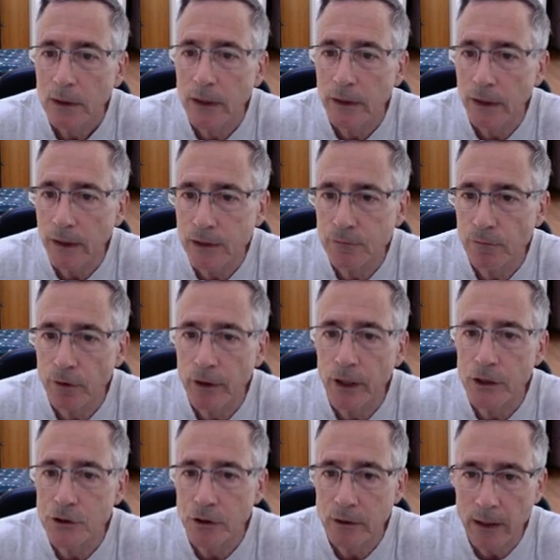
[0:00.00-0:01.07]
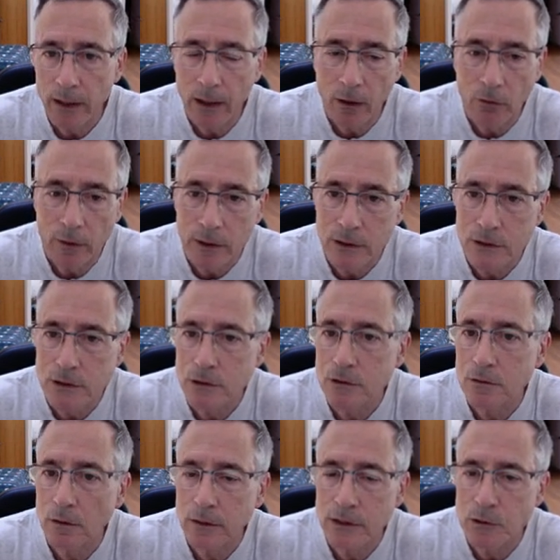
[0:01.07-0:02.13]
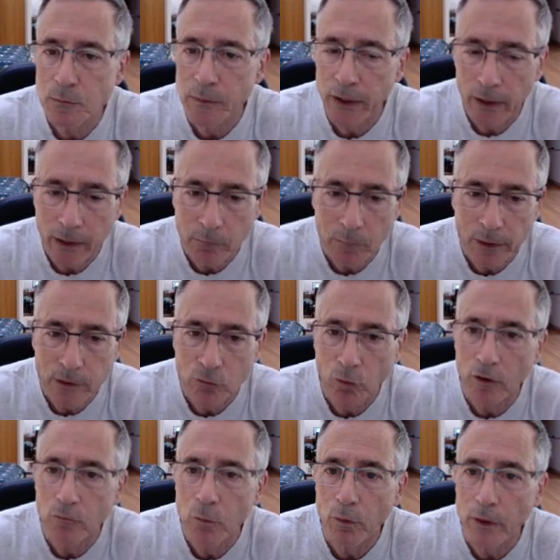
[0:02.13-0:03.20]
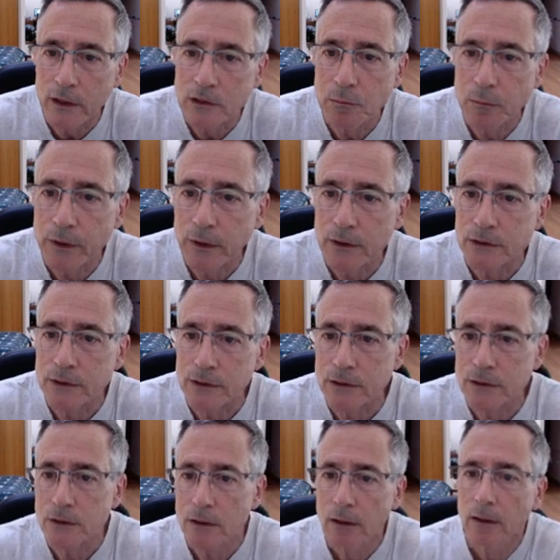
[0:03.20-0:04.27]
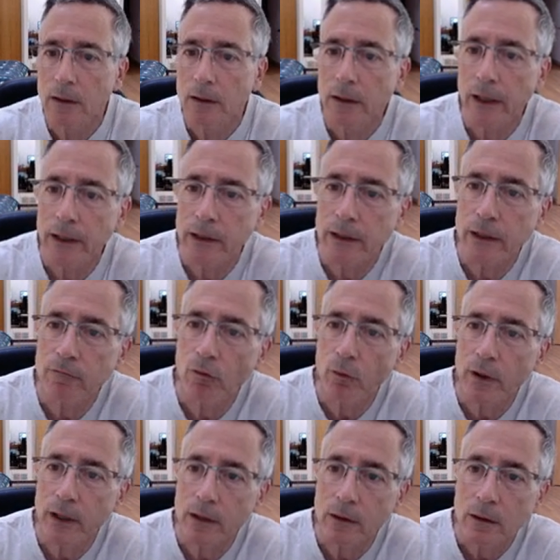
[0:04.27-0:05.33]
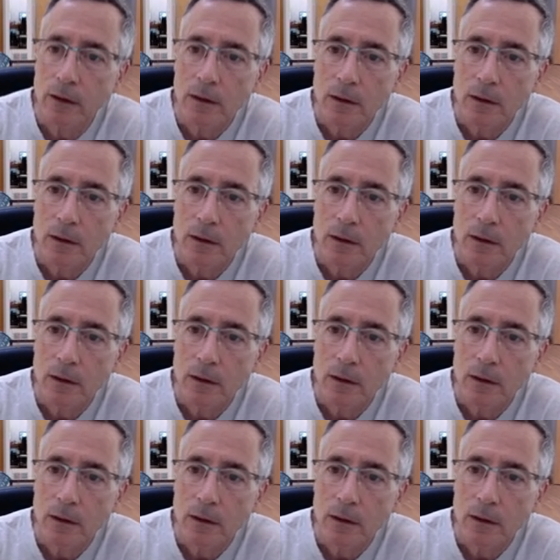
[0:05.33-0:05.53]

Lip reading: and the next variation down, he's behind by 12 points because he's had to give away